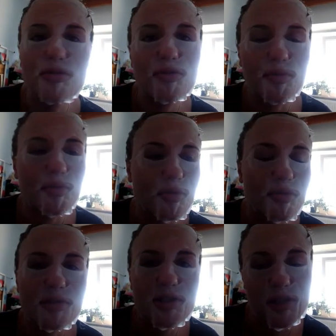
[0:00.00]
too
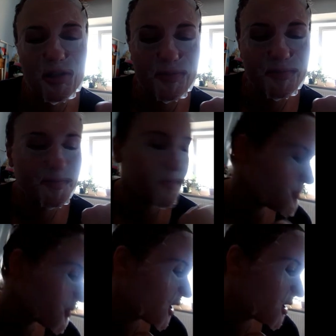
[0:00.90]
full still.
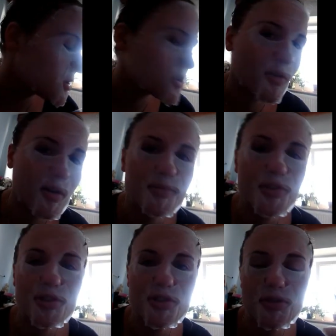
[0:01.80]
So I'm
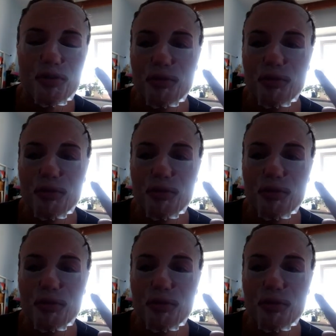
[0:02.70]
just